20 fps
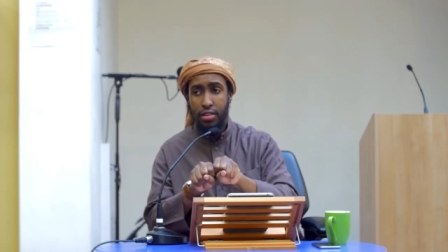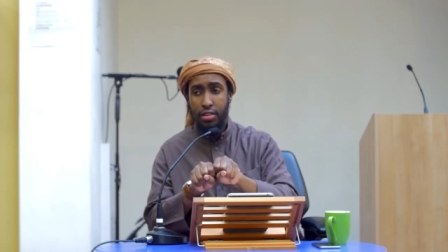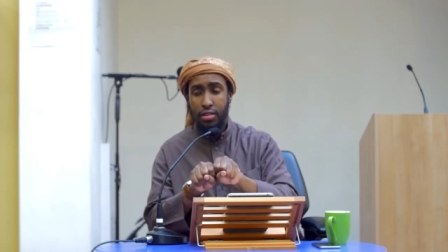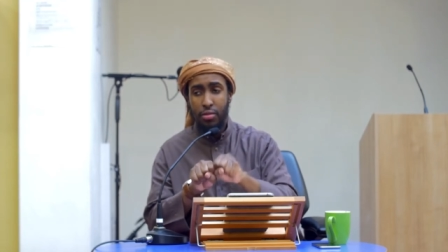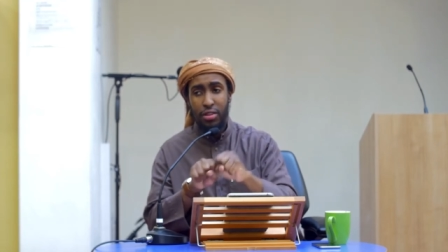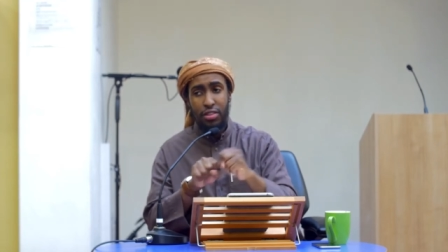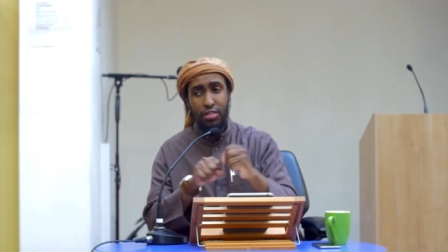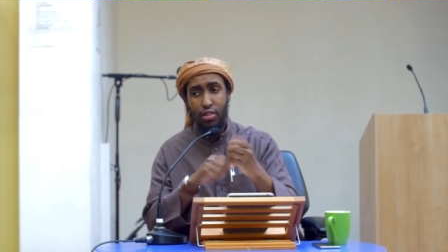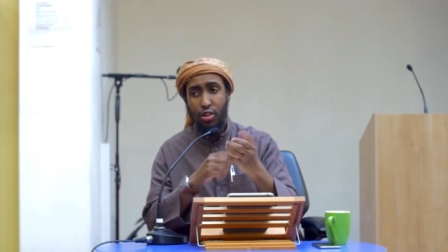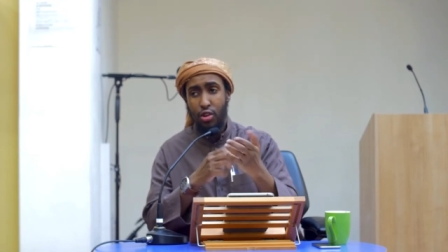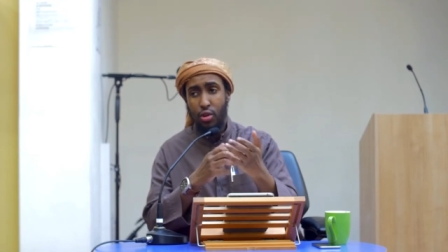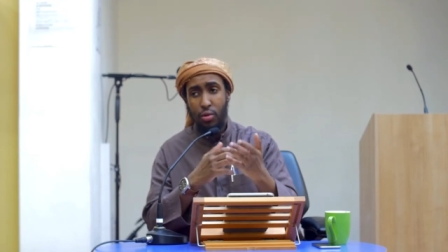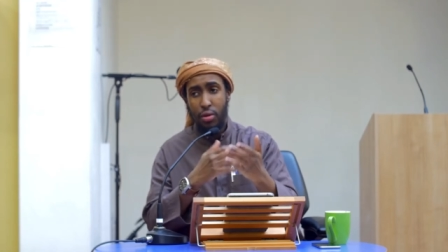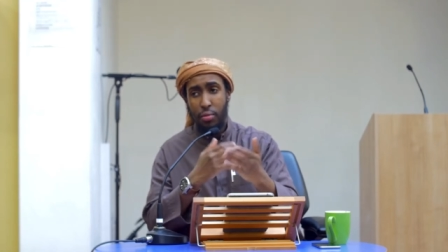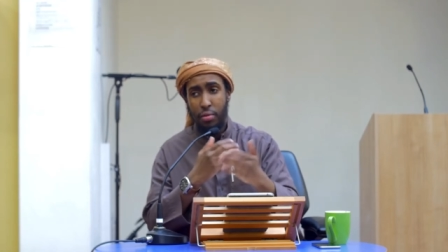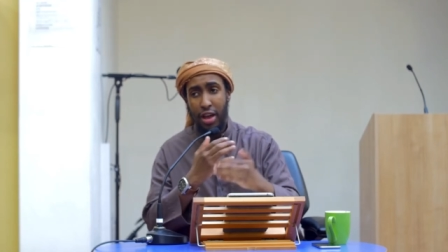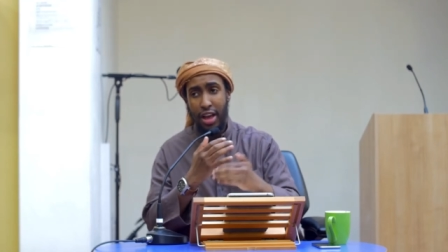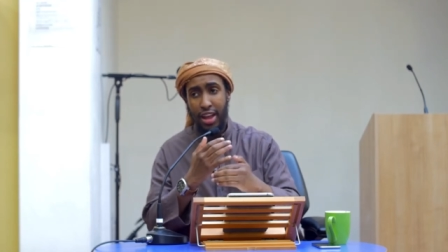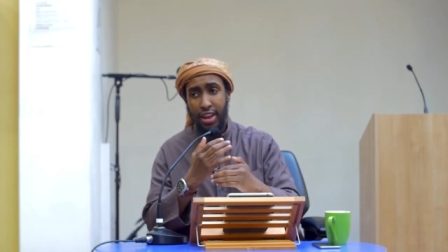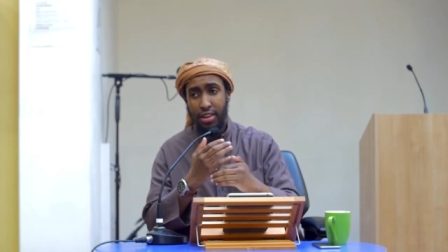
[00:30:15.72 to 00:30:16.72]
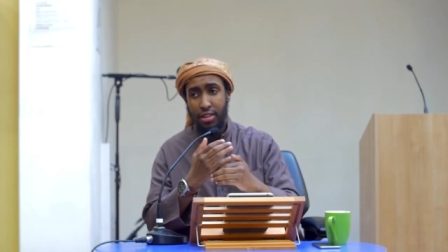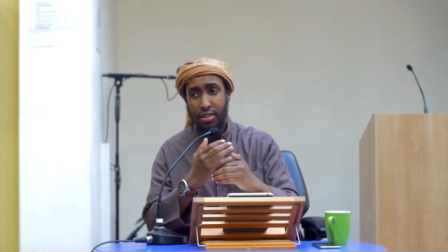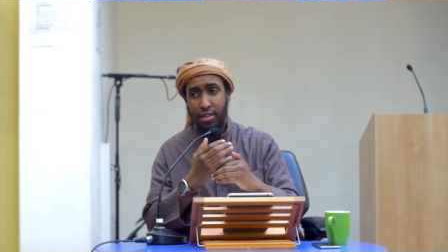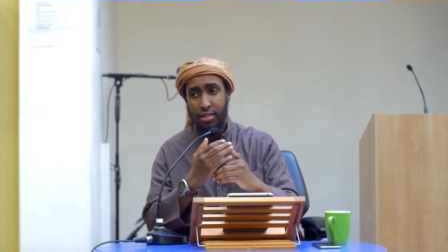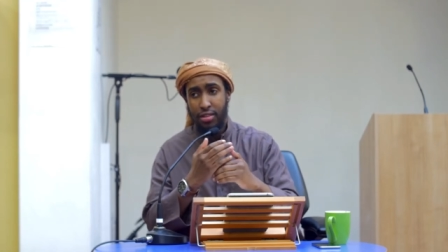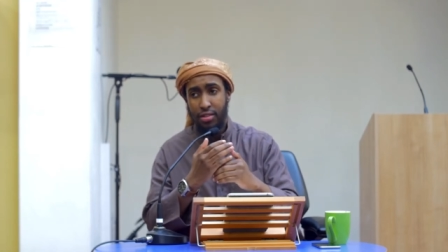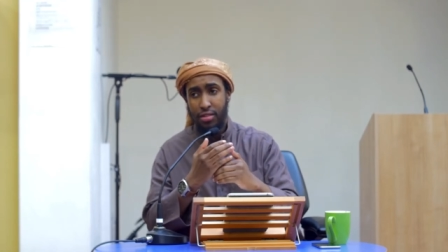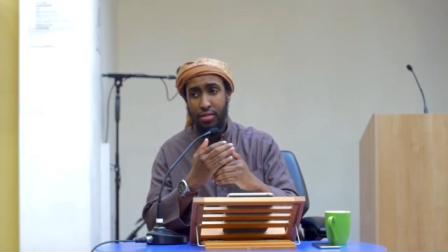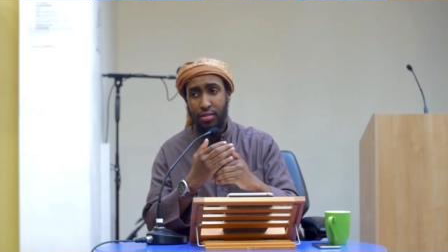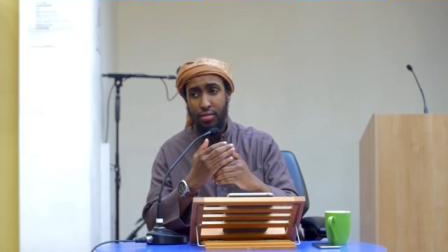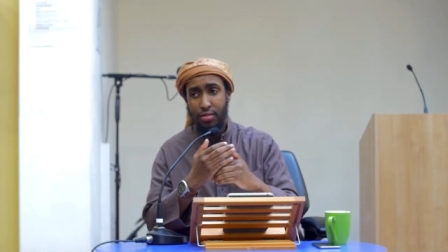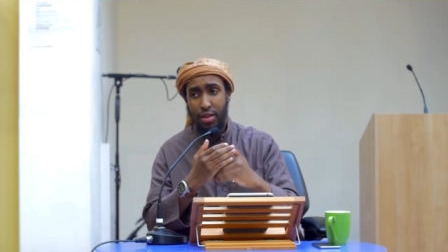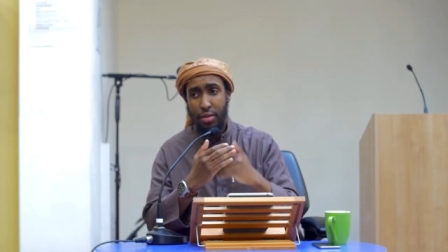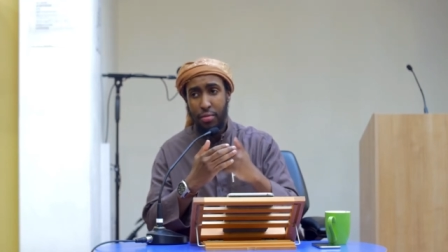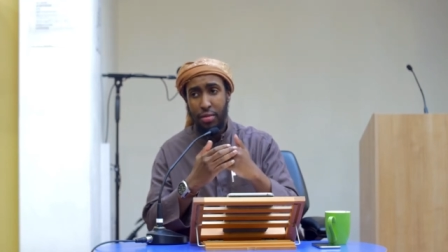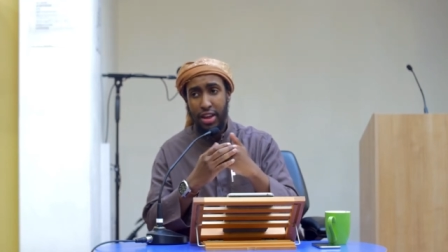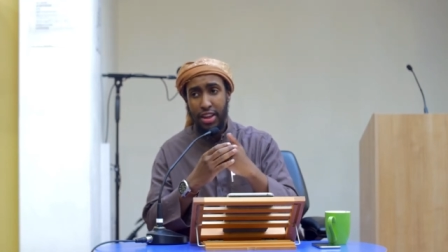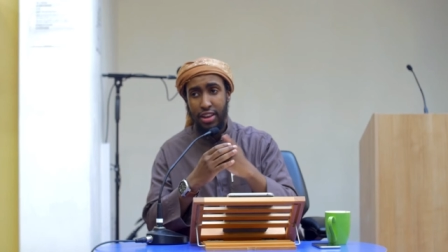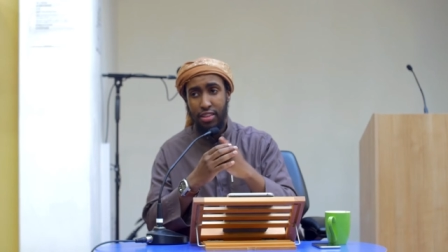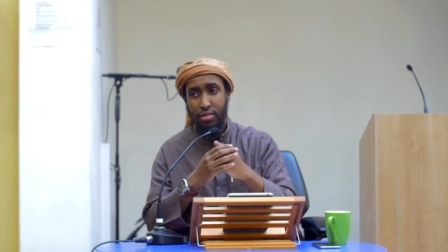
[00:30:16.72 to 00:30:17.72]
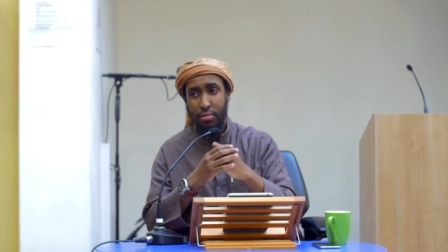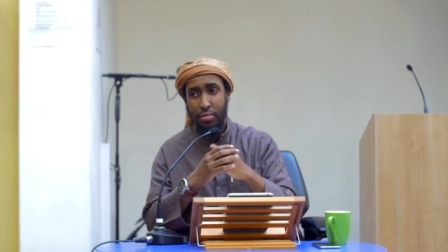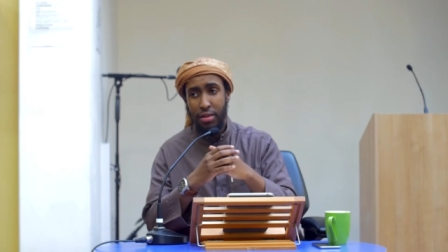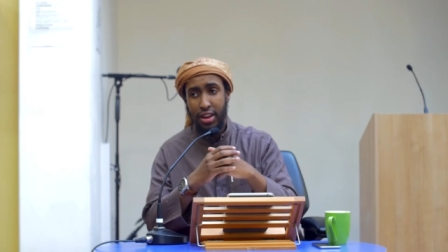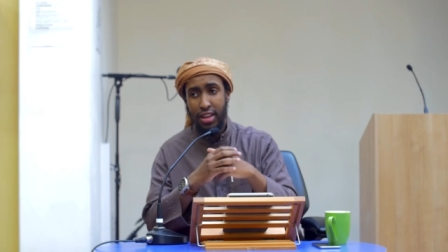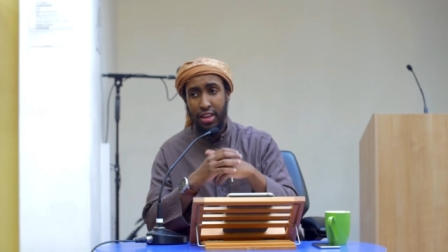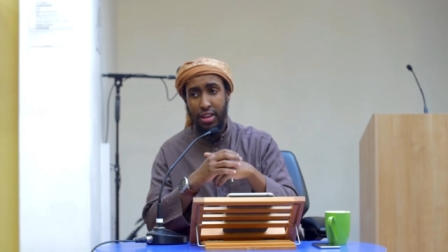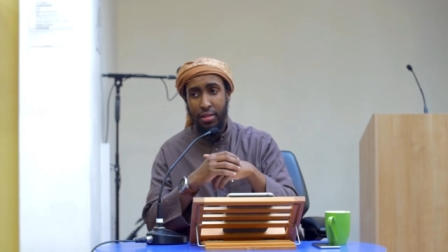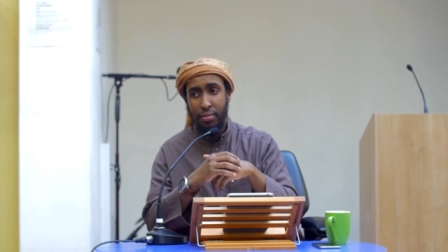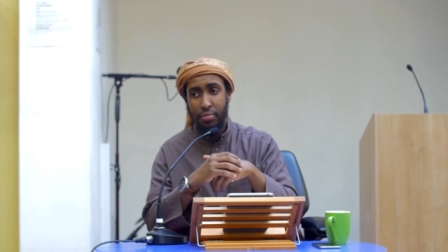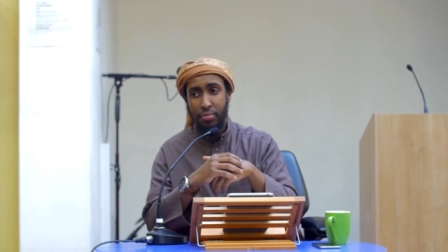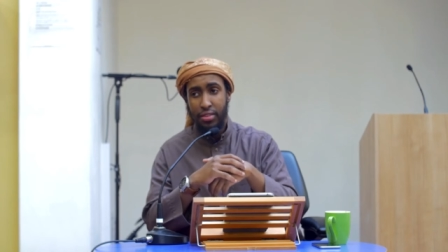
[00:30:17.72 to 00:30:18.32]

We're slow, we're behind, very behind in Somalia.